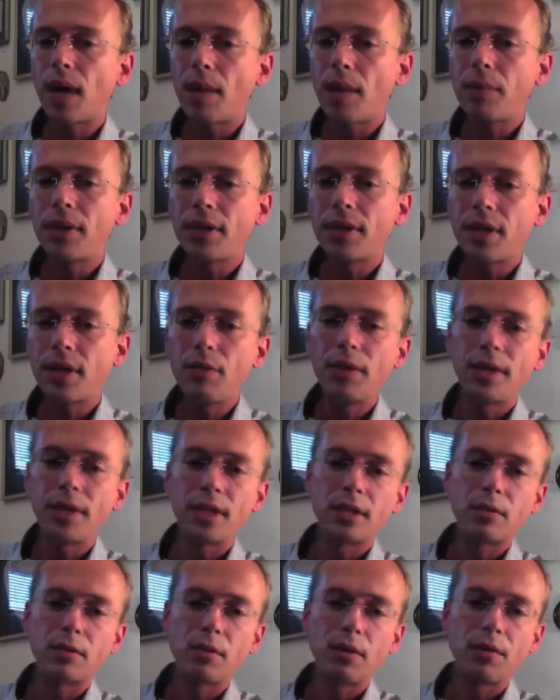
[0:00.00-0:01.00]
public
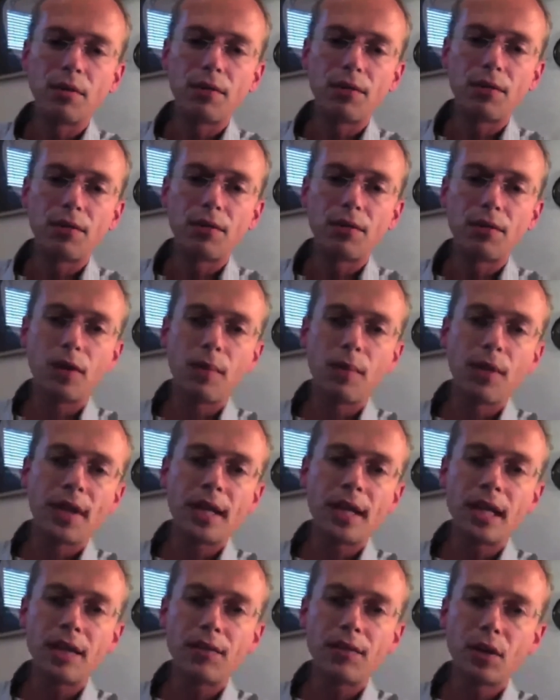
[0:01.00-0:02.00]
hearings from the
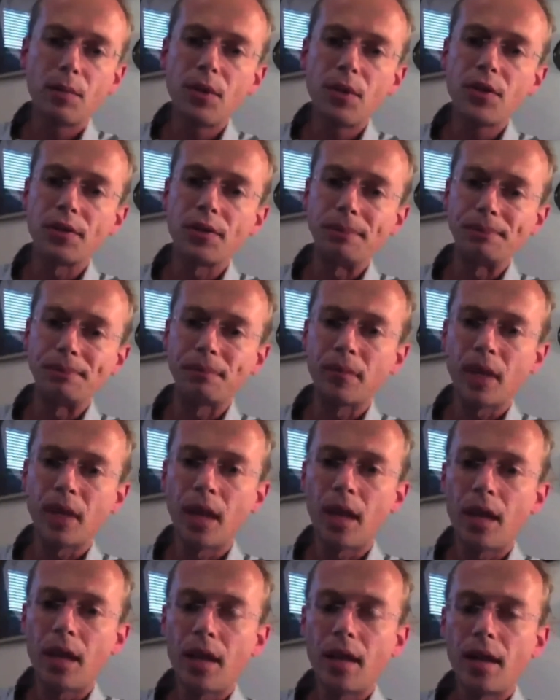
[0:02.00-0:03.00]
9/11 Commission,
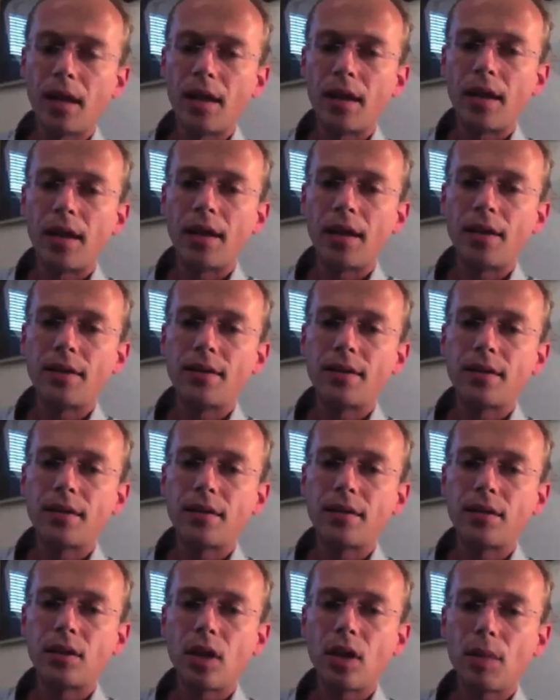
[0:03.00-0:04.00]
and
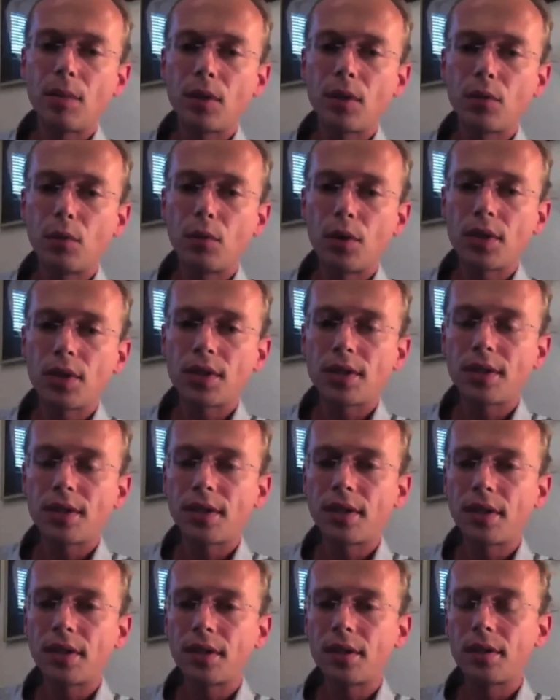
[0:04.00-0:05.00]
the topic
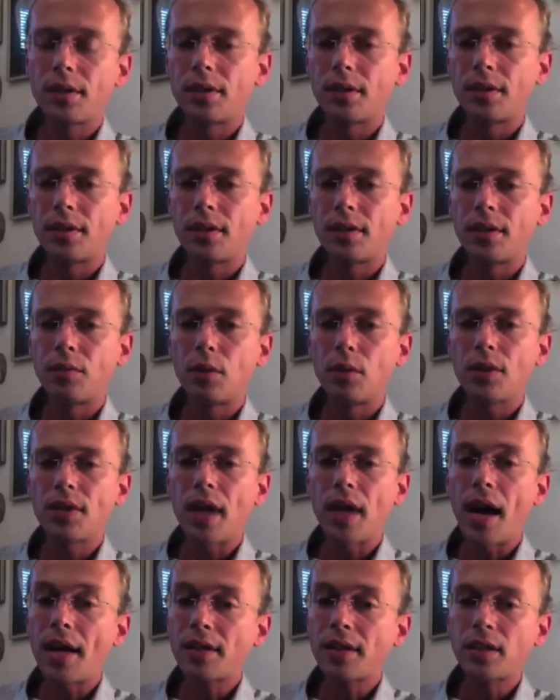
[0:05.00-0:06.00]
was it
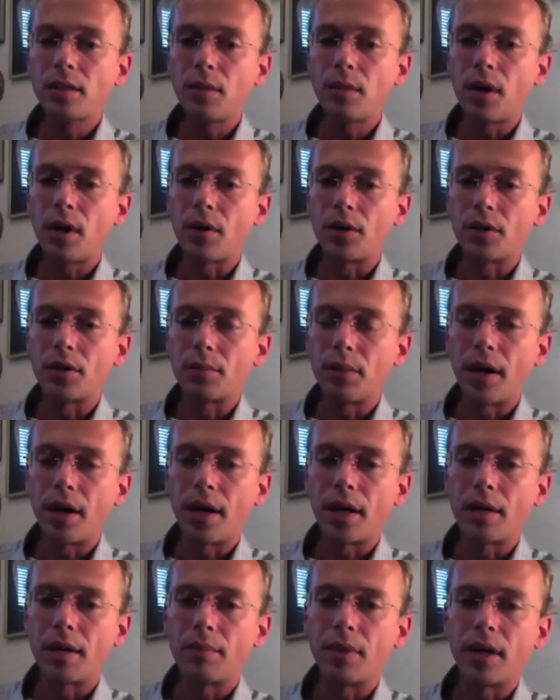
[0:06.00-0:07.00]
was asked about it
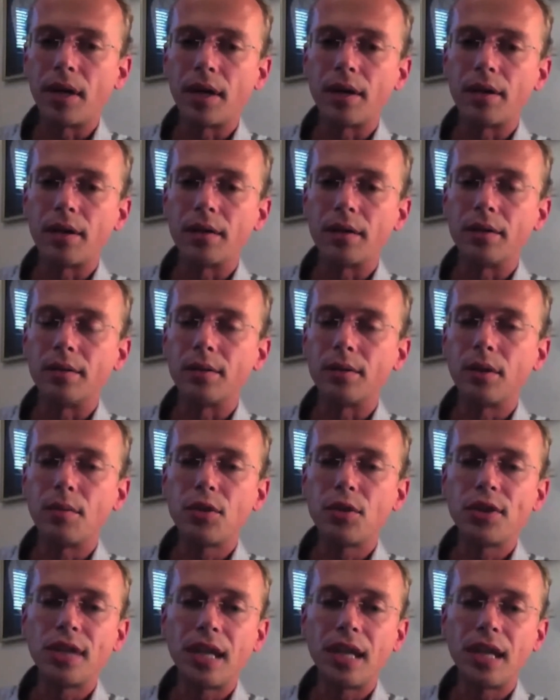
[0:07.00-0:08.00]
by
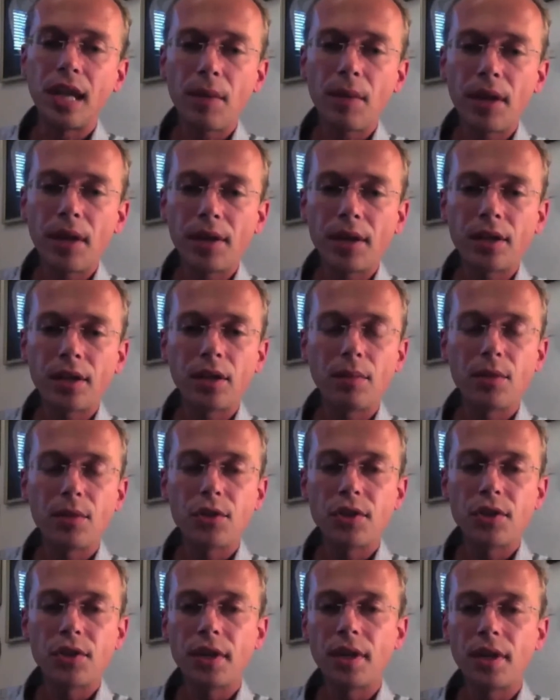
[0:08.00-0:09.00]
Commissioner Lehman and
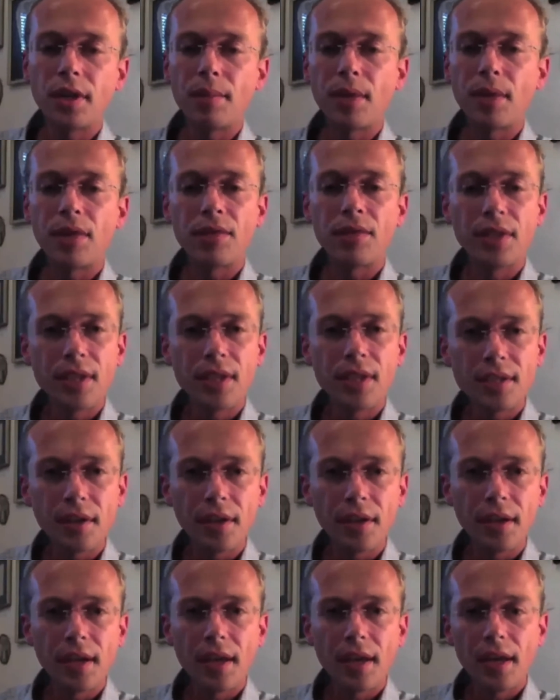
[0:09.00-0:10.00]
Commissioner
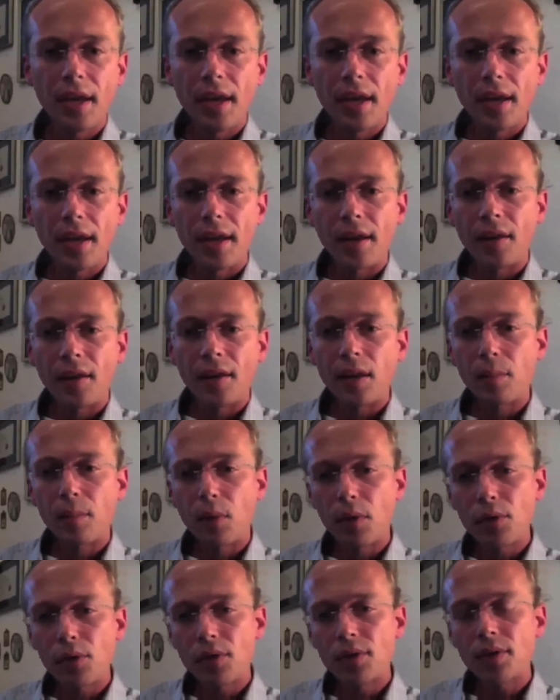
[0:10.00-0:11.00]
Benveniste. And they
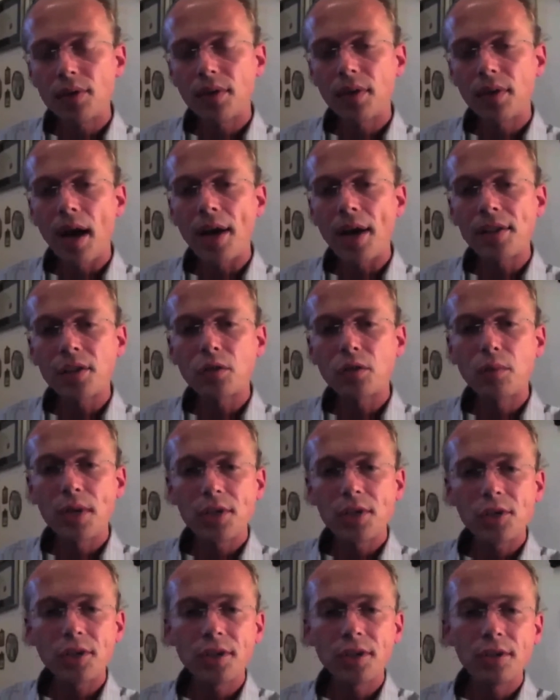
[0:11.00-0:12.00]
both asked
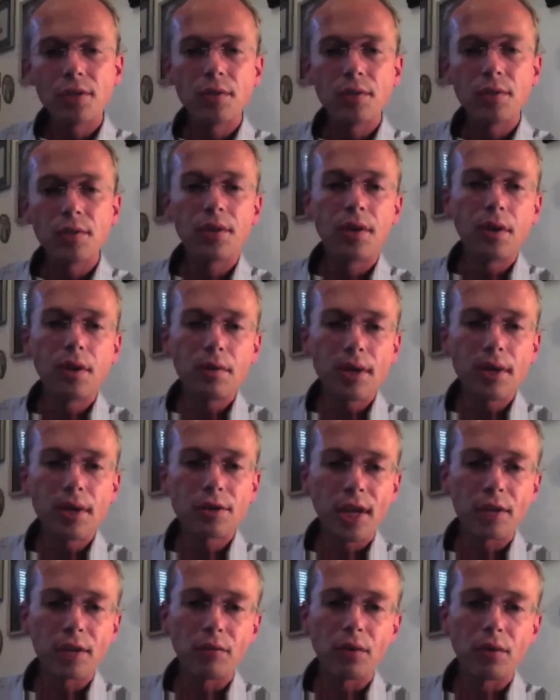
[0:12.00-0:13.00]
questions to the NORAD
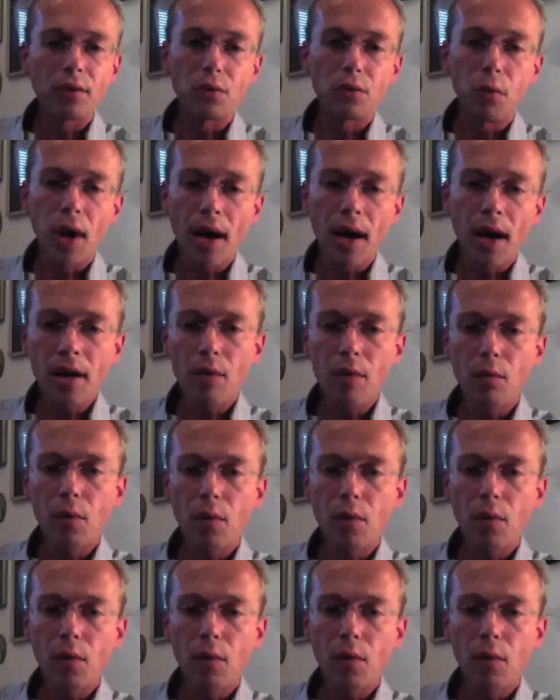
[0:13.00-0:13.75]
generals. Why